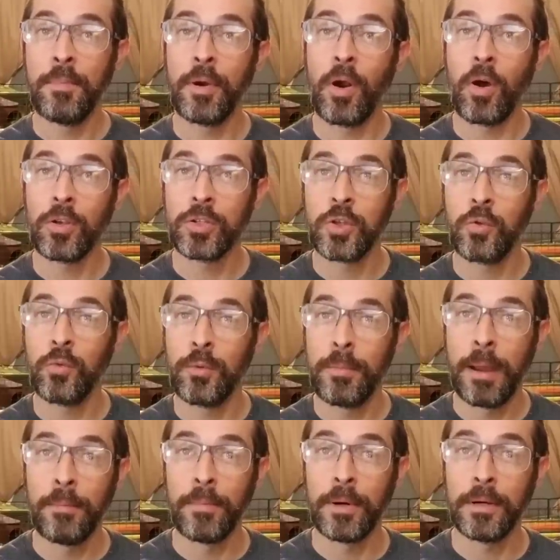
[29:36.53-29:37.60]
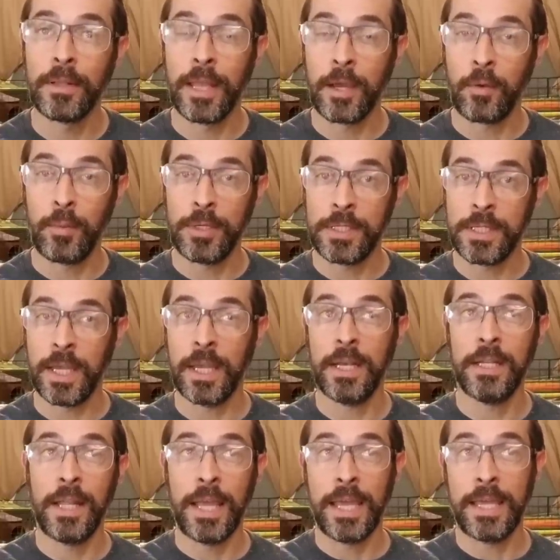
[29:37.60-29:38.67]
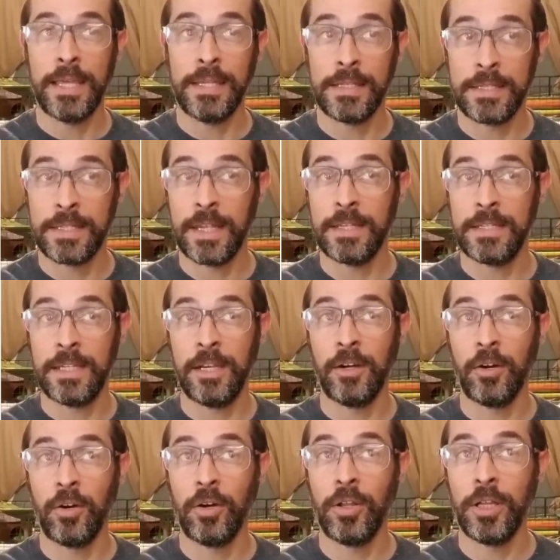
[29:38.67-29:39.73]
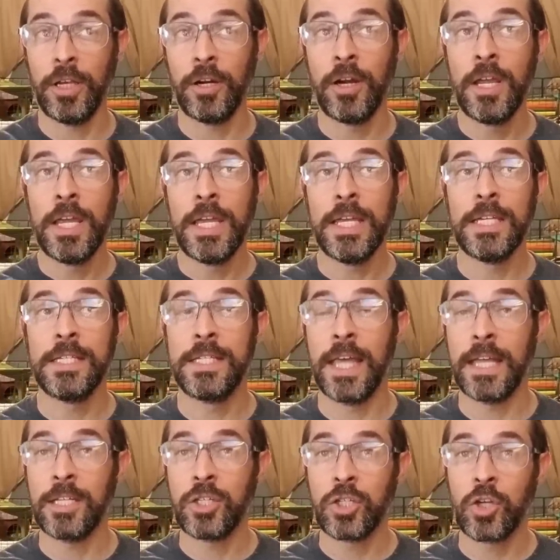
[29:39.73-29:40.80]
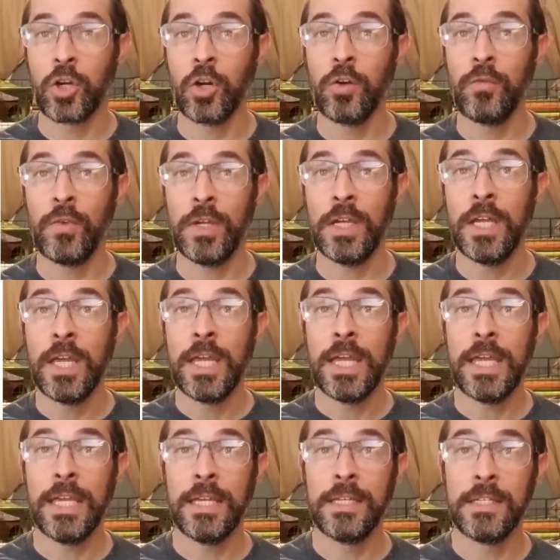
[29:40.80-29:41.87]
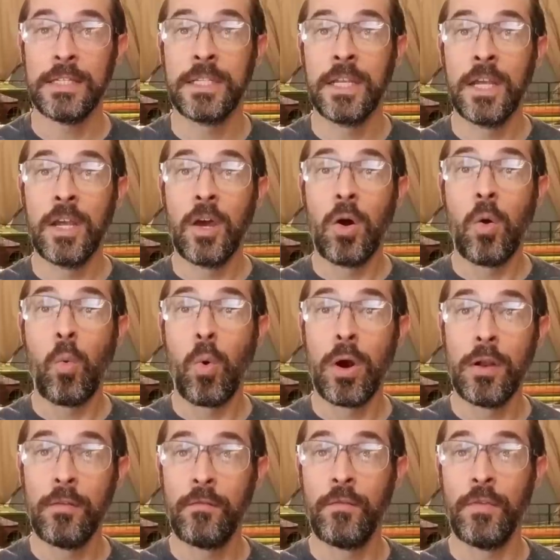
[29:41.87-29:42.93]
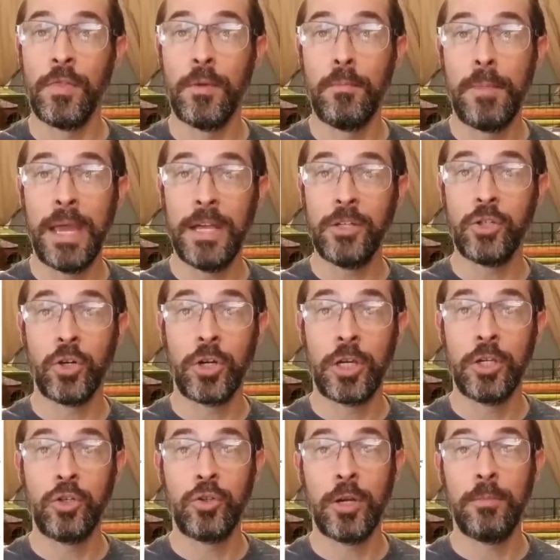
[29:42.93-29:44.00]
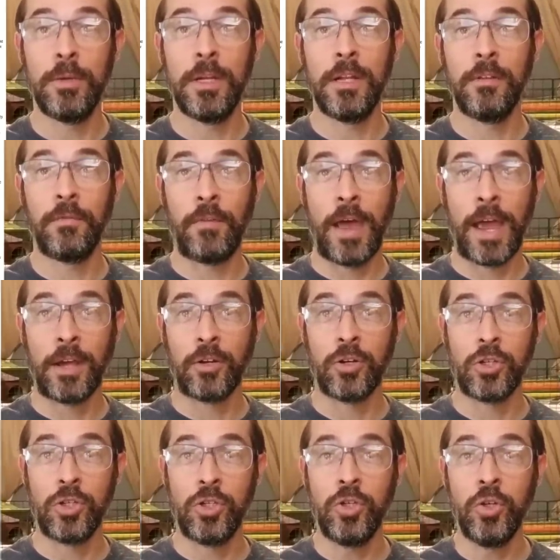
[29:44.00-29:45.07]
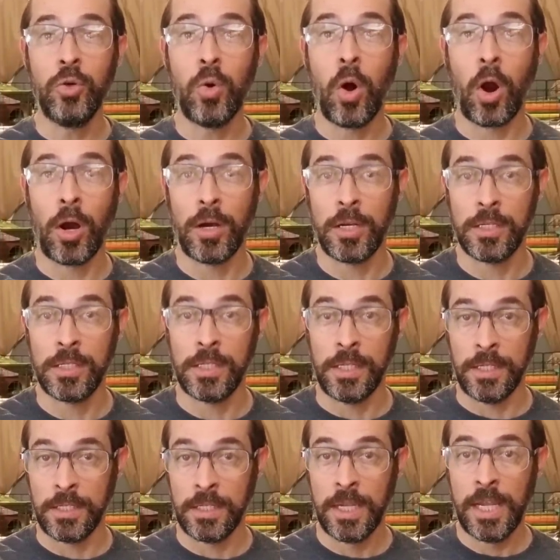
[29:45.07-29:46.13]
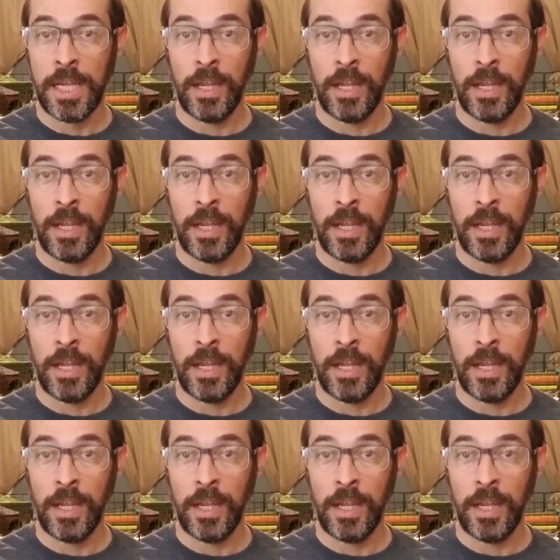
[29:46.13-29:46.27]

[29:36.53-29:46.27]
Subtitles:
But also remember, like we said, like it says here earlier, is that scurvy is one of the major contributing factors to heart disease.